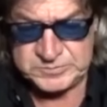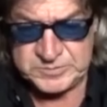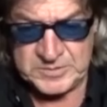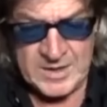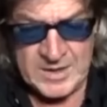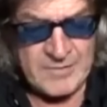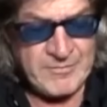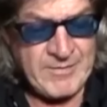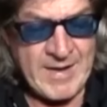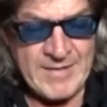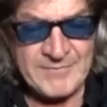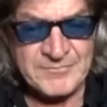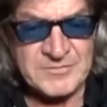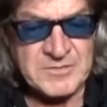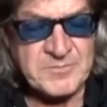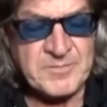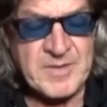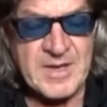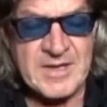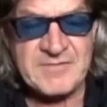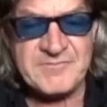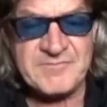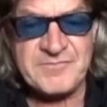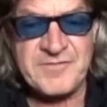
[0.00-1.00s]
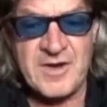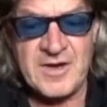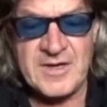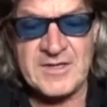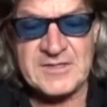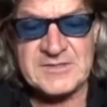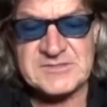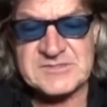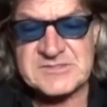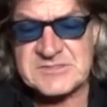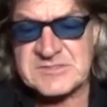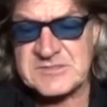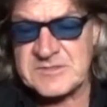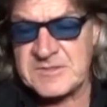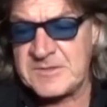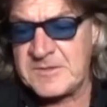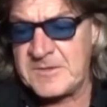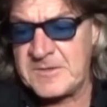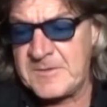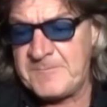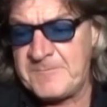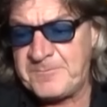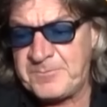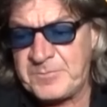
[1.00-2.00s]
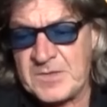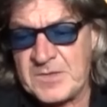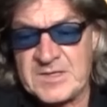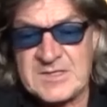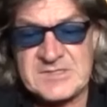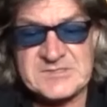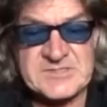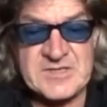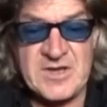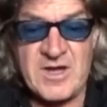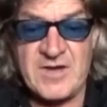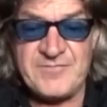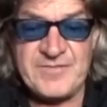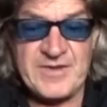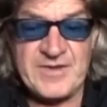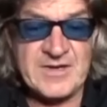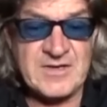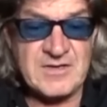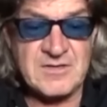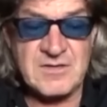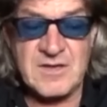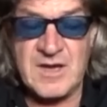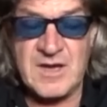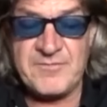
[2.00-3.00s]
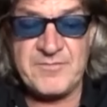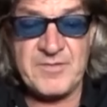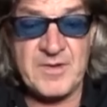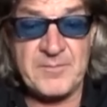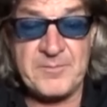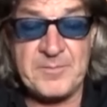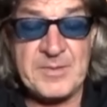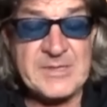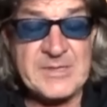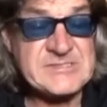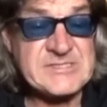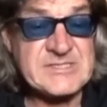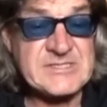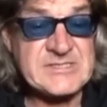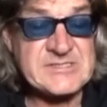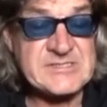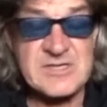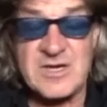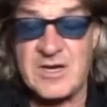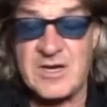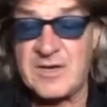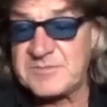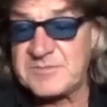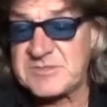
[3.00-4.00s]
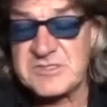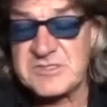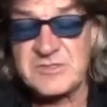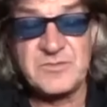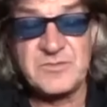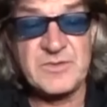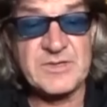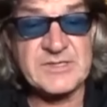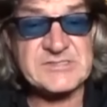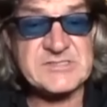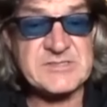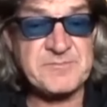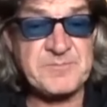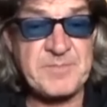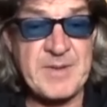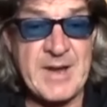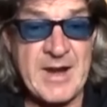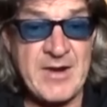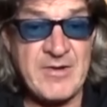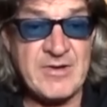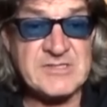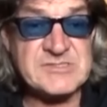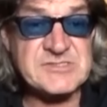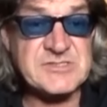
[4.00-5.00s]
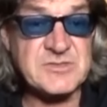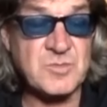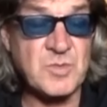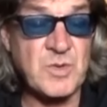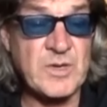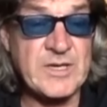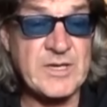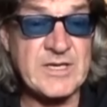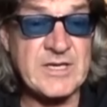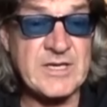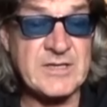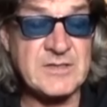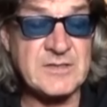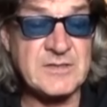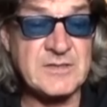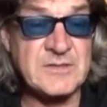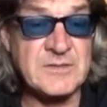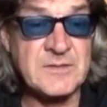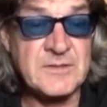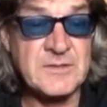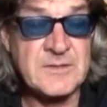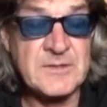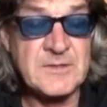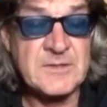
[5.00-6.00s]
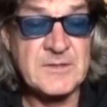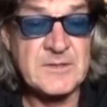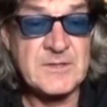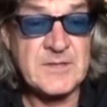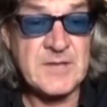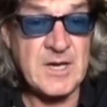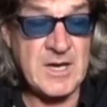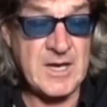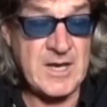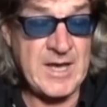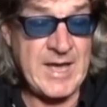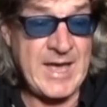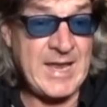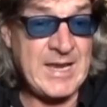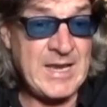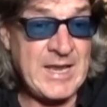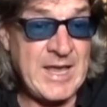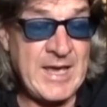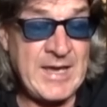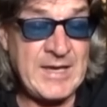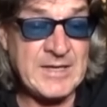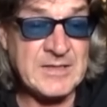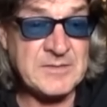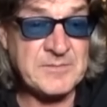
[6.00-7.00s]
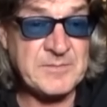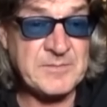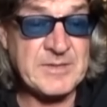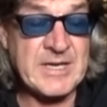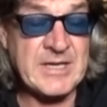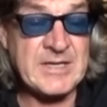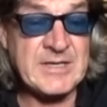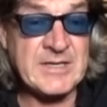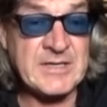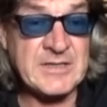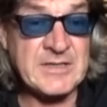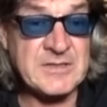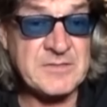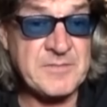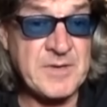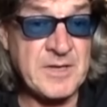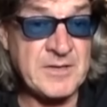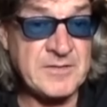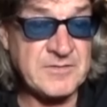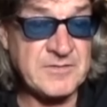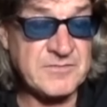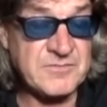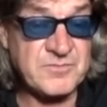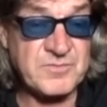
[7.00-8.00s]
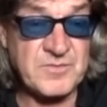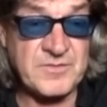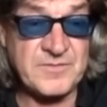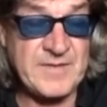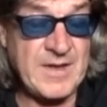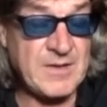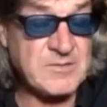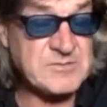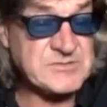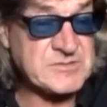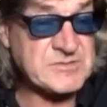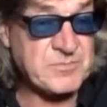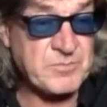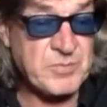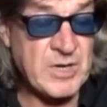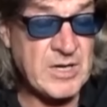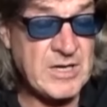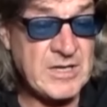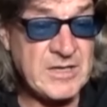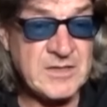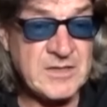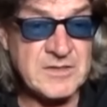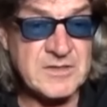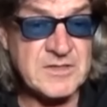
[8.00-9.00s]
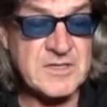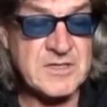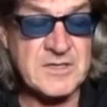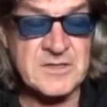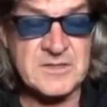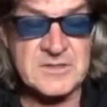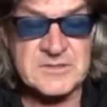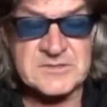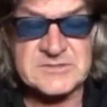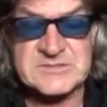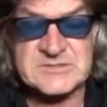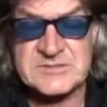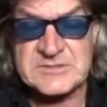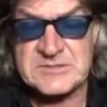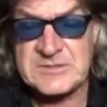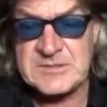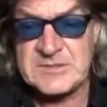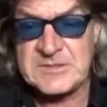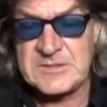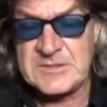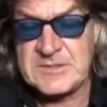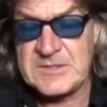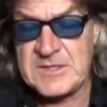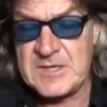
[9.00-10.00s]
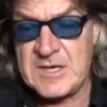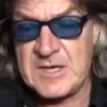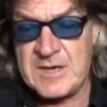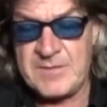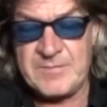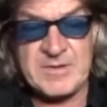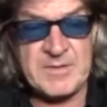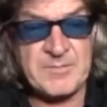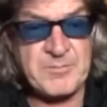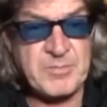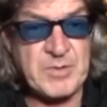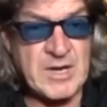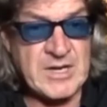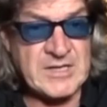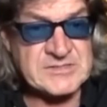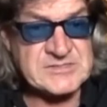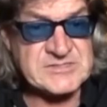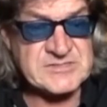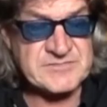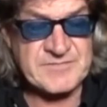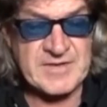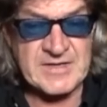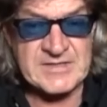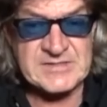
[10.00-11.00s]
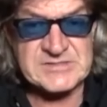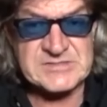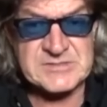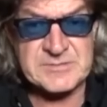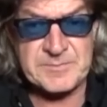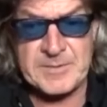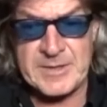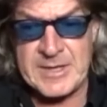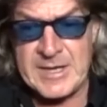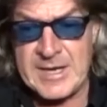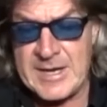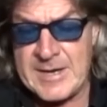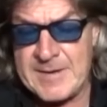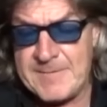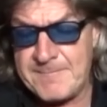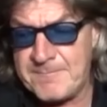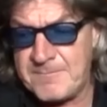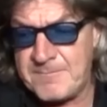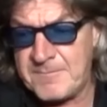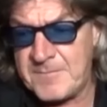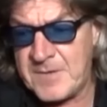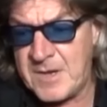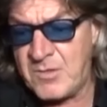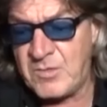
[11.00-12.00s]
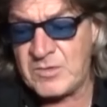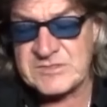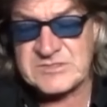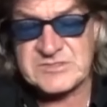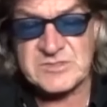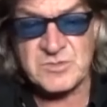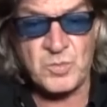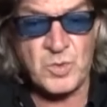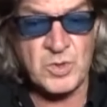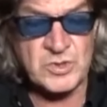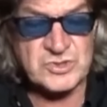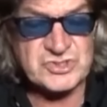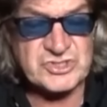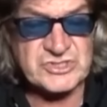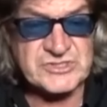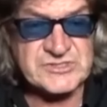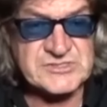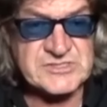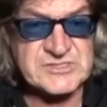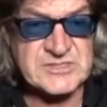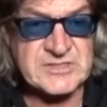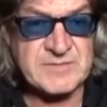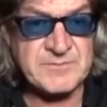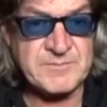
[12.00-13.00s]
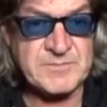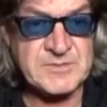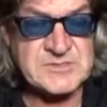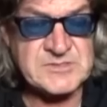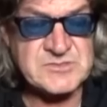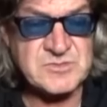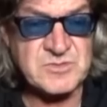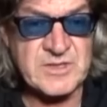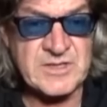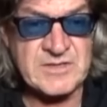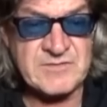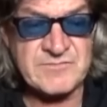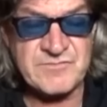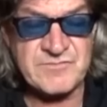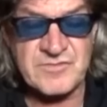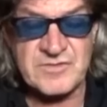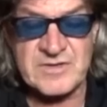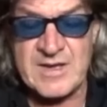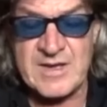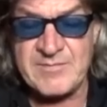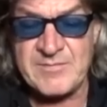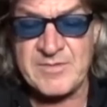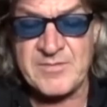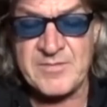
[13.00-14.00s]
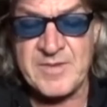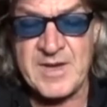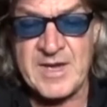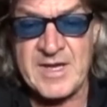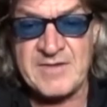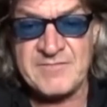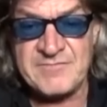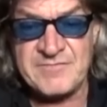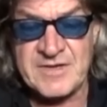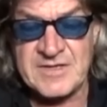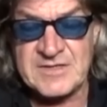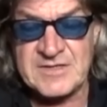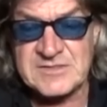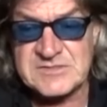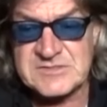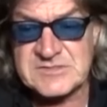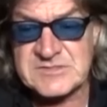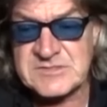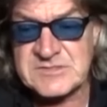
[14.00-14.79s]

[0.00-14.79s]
around the big fights. Listen, I've had a, a, busy time. Two weeks in Paris, a week in uh, LA at the beginning of the month, and that was a brilliant card um, and a brilliant event to be at. I went to Washington in between for an MMA event